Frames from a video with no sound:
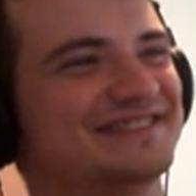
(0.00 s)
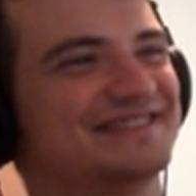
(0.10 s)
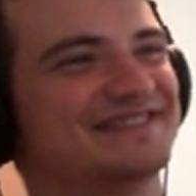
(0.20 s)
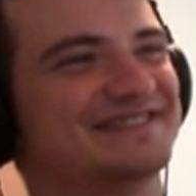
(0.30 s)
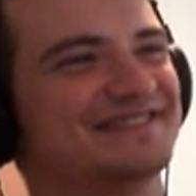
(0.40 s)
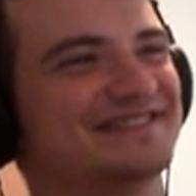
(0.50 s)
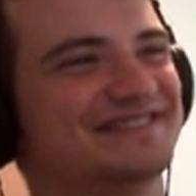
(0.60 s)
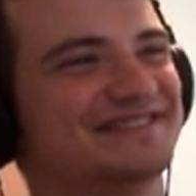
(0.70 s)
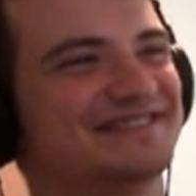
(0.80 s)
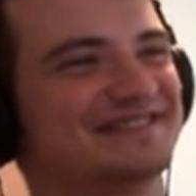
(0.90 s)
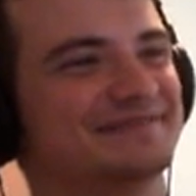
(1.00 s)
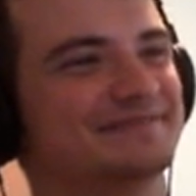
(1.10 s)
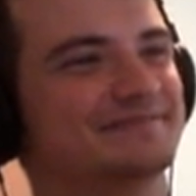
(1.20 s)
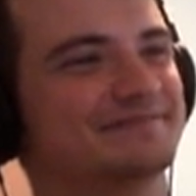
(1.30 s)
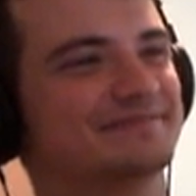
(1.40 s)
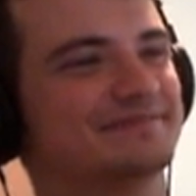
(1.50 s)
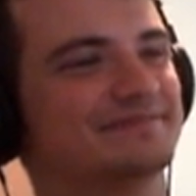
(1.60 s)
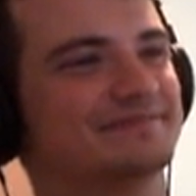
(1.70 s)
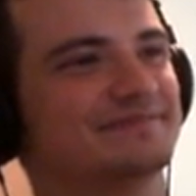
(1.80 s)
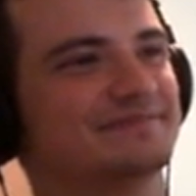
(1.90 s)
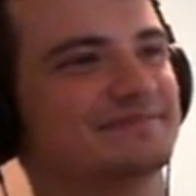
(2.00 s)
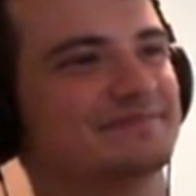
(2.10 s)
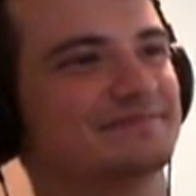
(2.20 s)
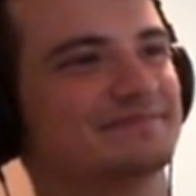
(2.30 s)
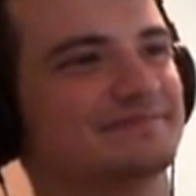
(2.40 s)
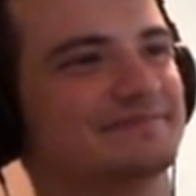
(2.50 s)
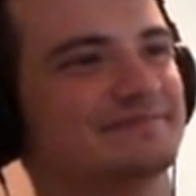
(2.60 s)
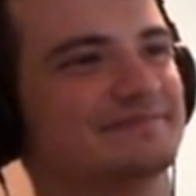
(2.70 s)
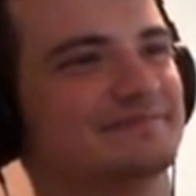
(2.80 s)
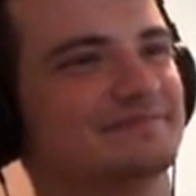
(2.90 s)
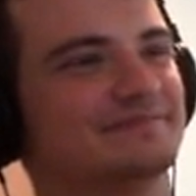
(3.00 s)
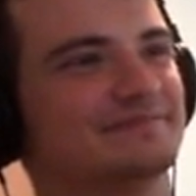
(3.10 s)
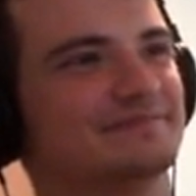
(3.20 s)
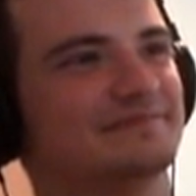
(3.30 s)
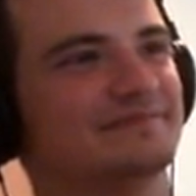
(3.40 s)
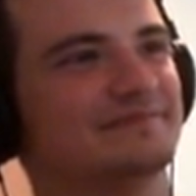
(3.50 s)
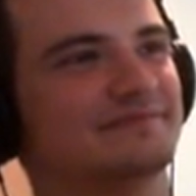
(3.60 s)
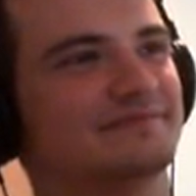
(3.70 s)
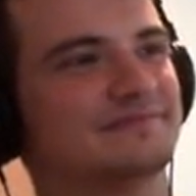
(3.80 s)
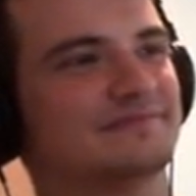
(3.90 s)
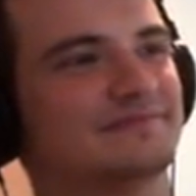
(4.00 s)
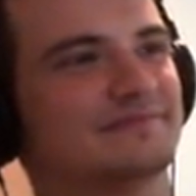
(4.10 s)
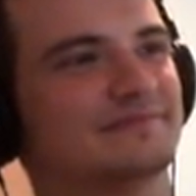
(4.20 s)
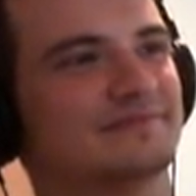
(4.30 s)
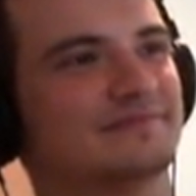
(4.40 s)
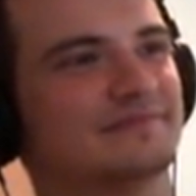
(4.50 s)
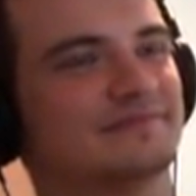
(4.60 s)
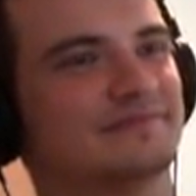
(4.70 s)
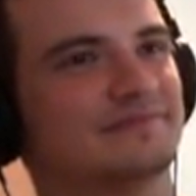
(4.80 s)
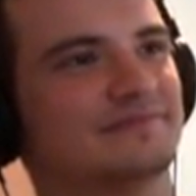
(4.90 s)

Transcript: (silent)